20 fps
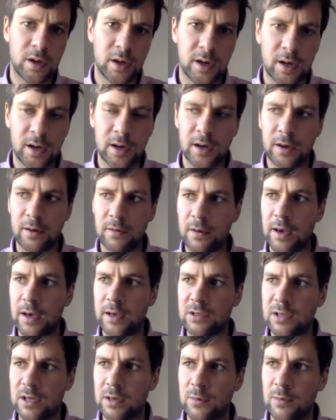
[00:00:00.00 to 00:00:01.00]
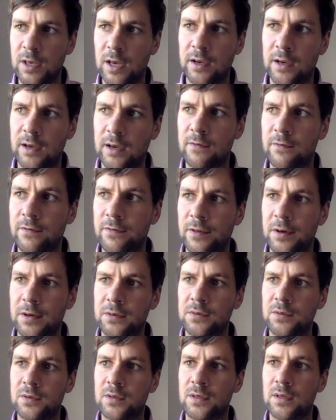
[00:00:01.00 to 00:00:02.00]
uh, SME income
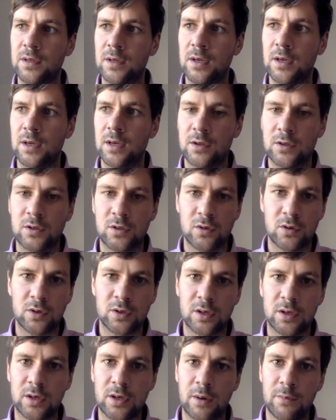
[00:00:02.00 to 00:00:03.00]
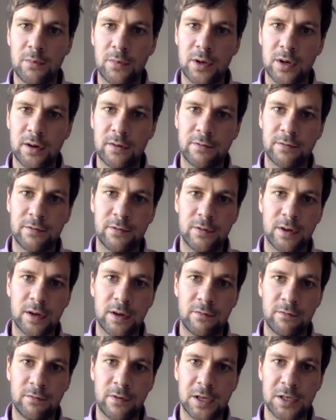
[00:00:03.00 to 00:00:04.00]
fund. So there's a number of
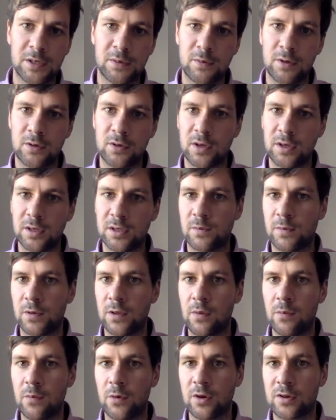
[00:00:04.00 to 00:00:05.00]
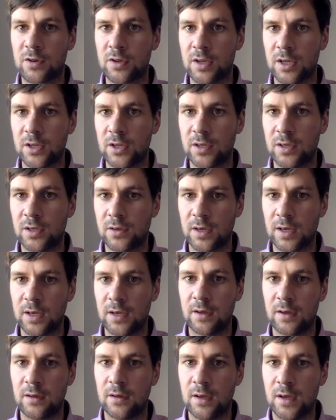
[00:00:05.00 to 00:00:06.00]
investment trusts, but they're more traditional kind
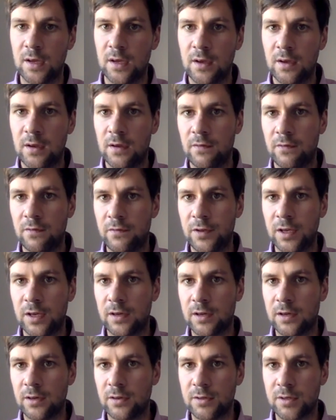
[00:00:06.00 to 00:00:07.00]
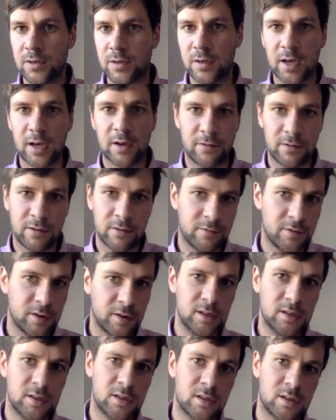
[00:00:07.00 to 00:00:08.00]
of vehicles that have the
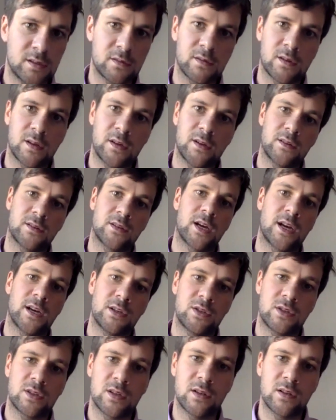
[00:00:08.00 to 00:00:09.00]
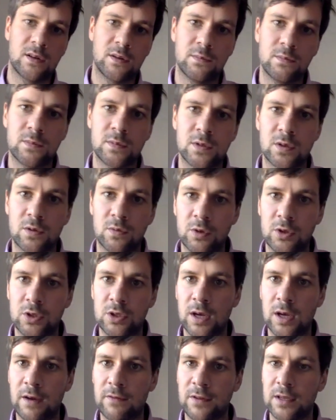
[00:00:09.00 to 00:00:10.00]
fees kind of attached to them. So would
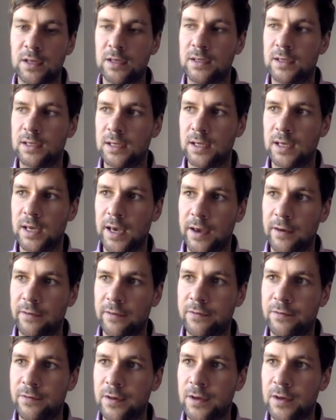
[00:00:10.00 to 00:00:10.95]
you have an ETF